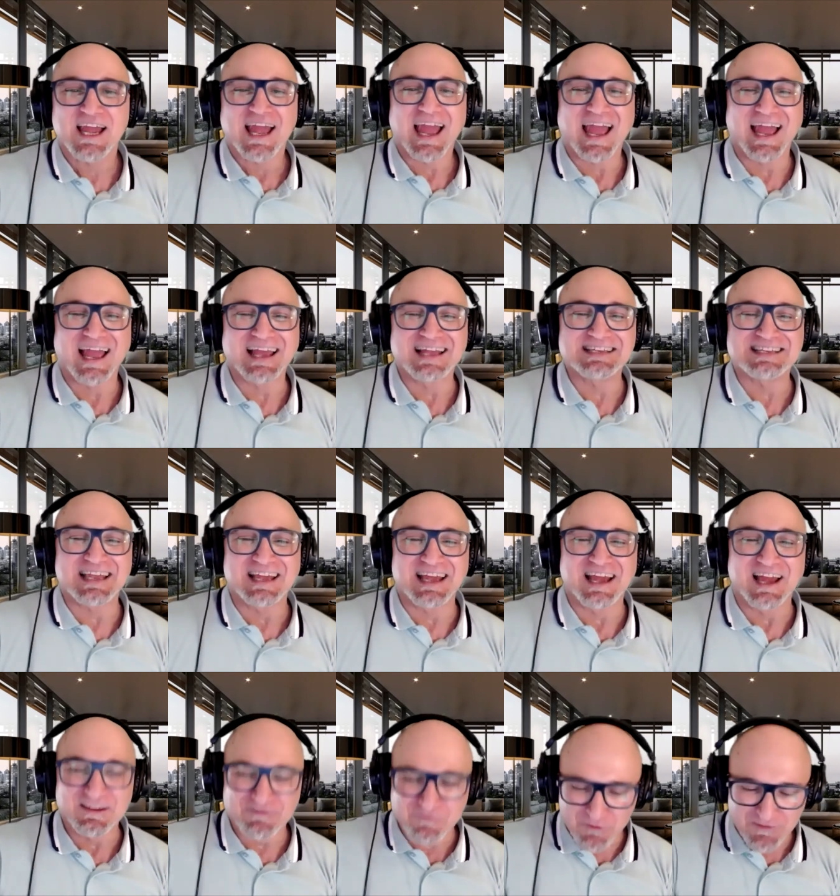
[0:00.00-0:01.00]
And
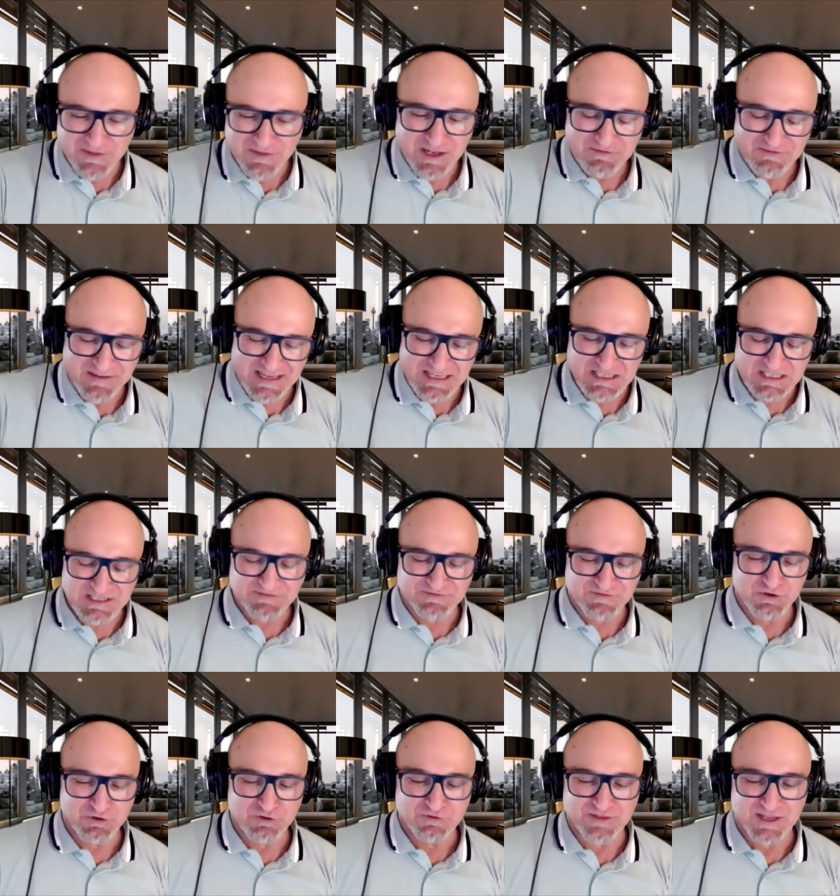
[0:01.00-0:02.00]
everyone that I've
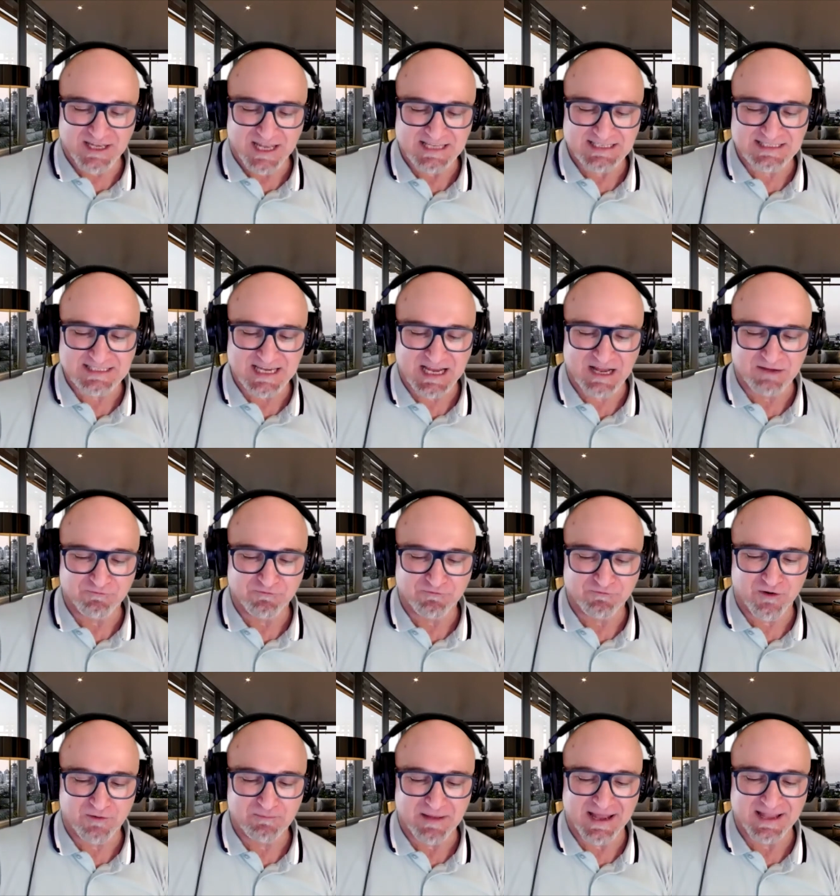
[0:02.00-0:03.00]
interviewed that has come
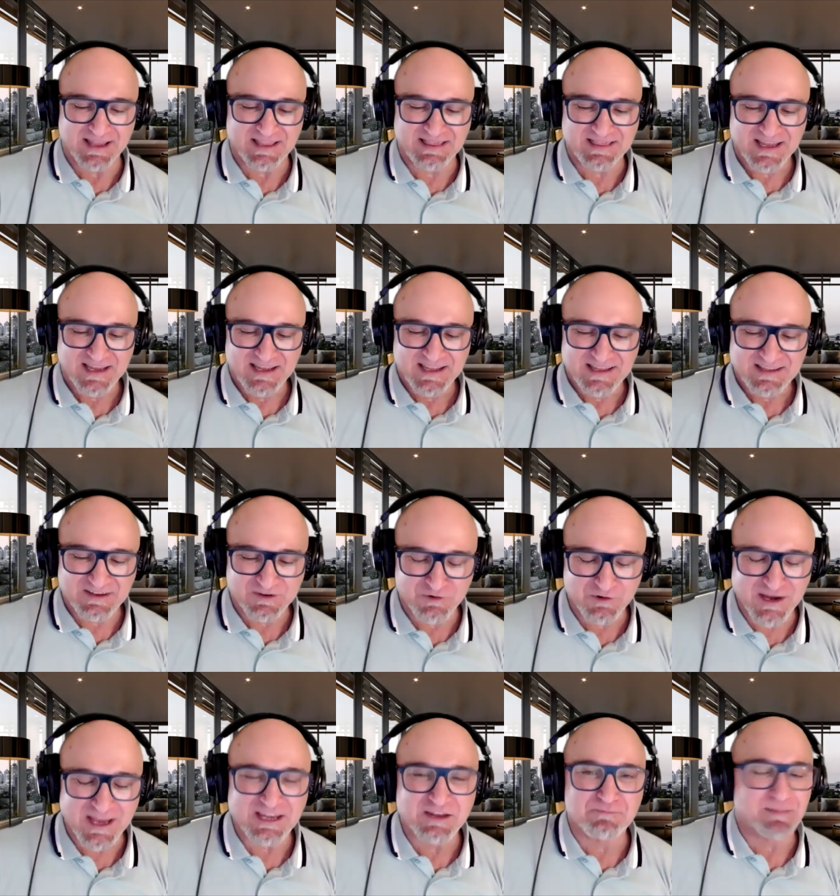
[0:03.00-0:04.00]
from a
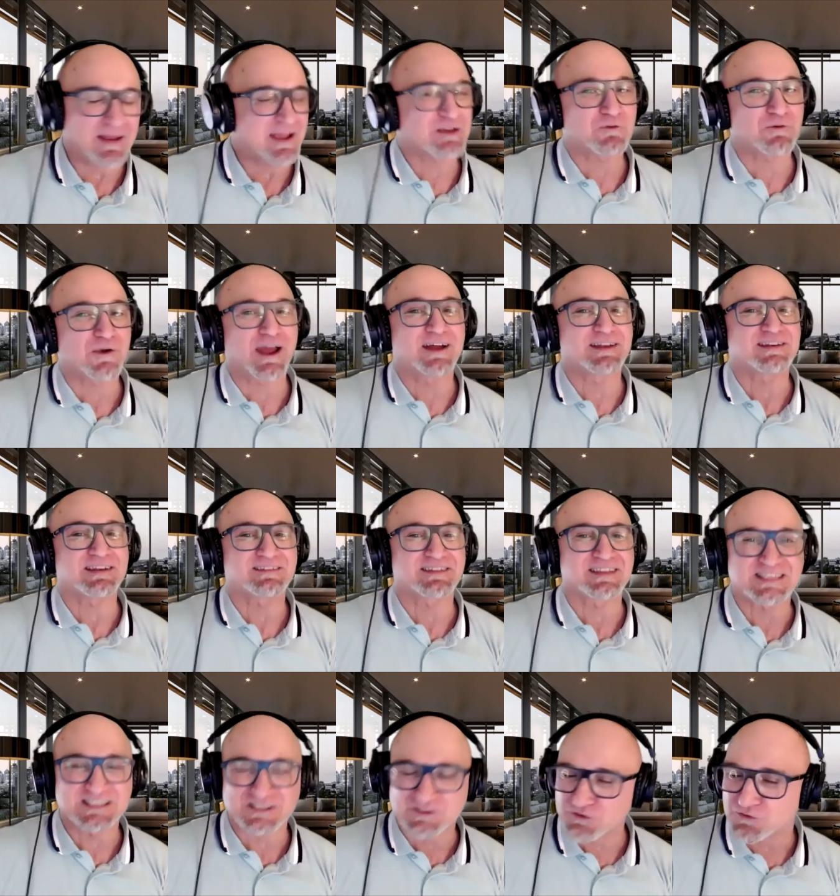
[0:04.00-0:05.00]
creative background, their
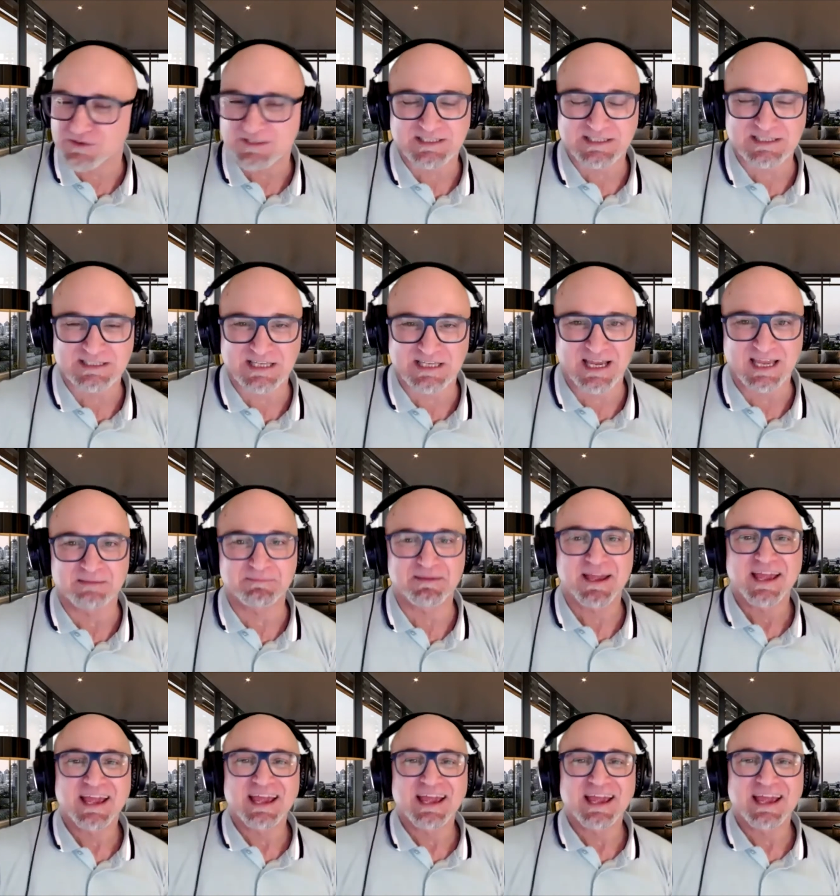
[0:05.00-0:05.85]
story's the same.